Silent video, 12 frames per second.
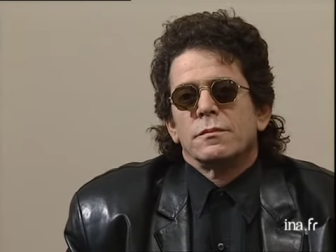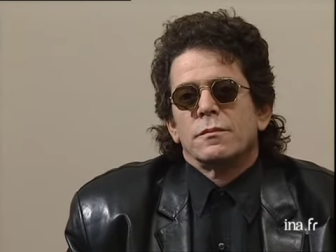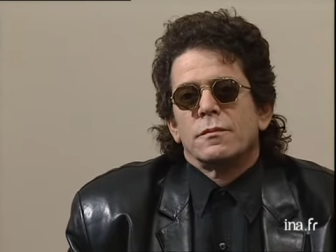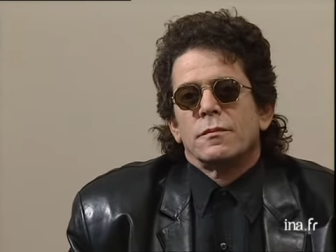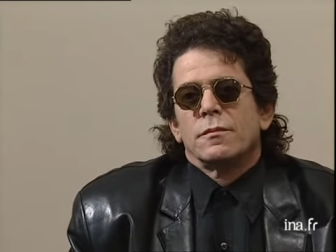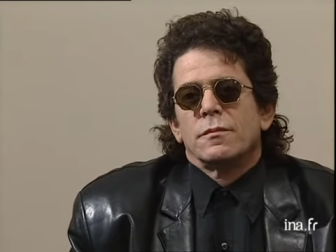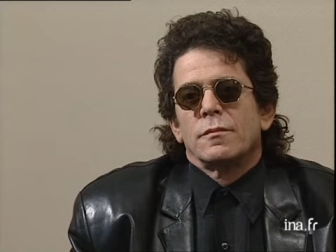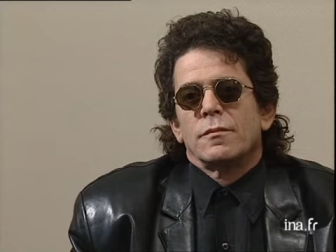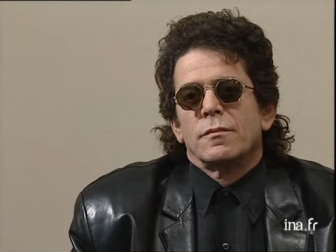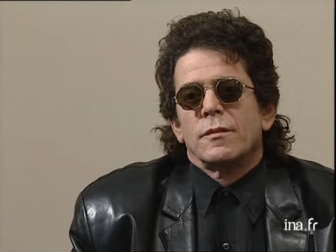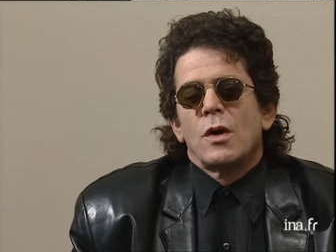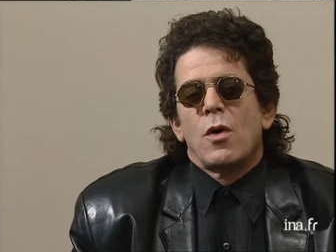Uh,
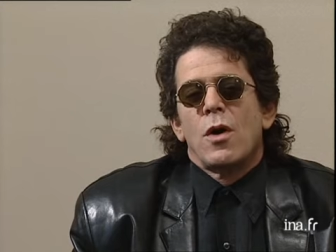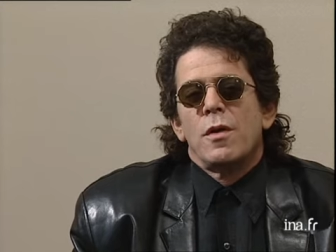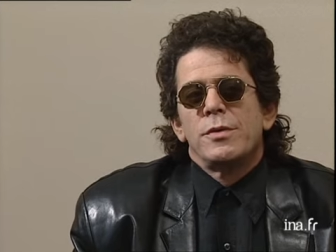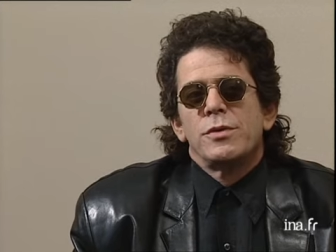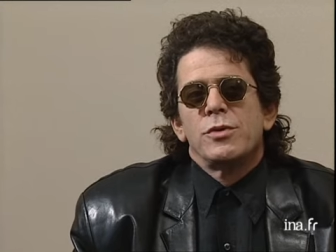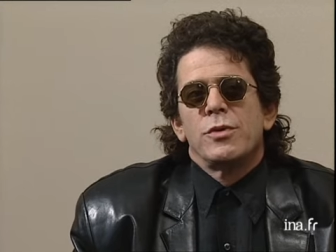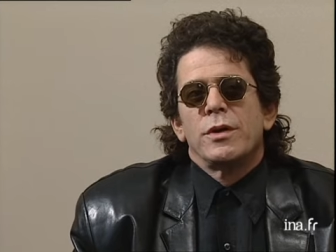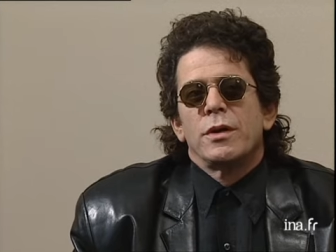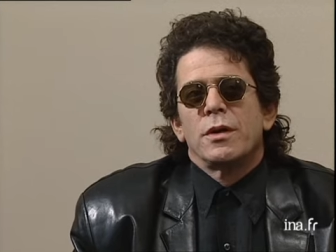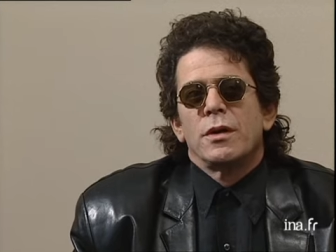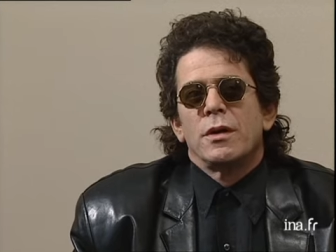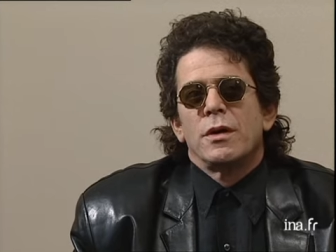oh, I've been doing
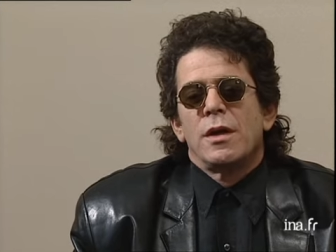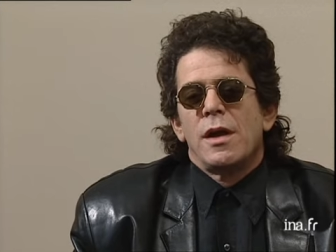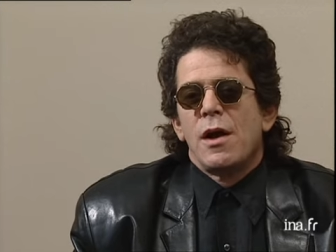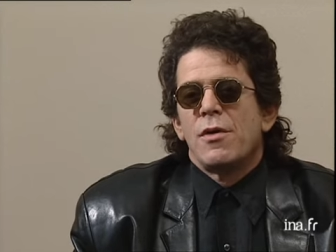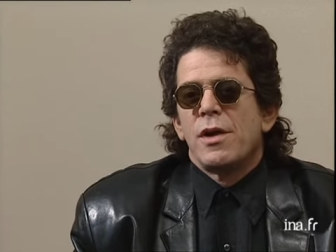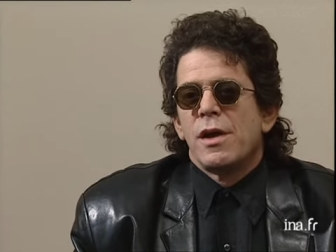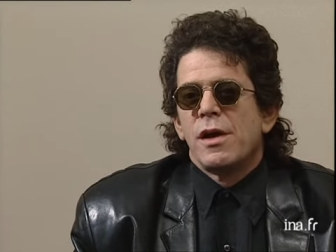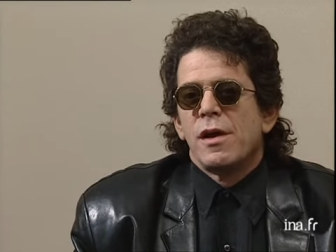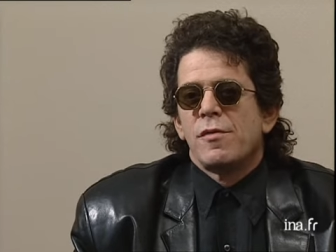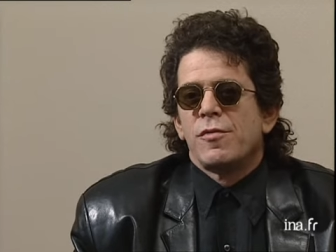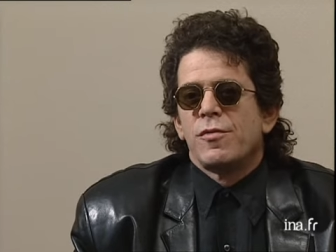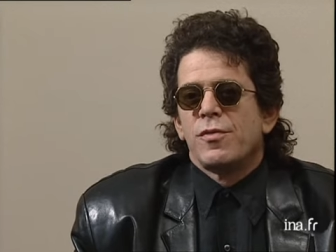uh, an hour and a
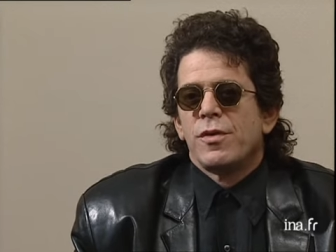half